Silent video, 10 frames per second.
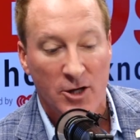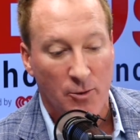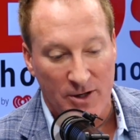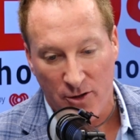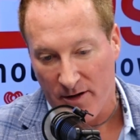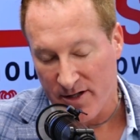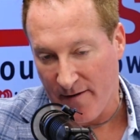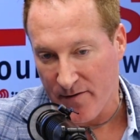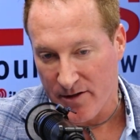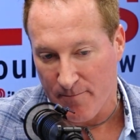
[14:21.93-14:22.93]
So we saw this
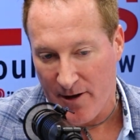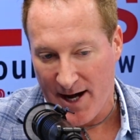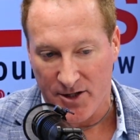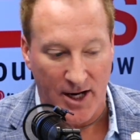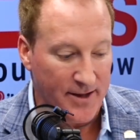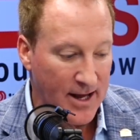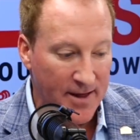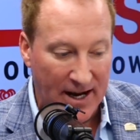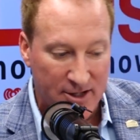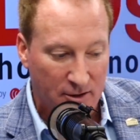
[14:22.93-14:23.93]
stuff with the supply chain.
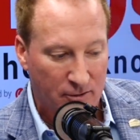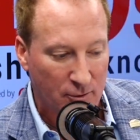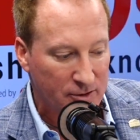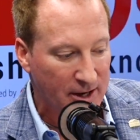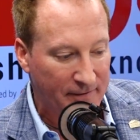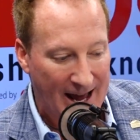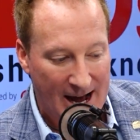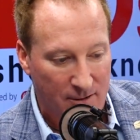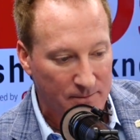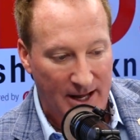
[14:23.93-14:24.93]
That's through stuff
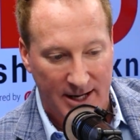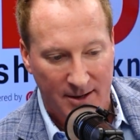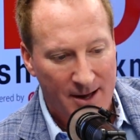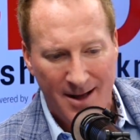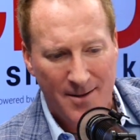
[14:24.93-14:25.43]
out like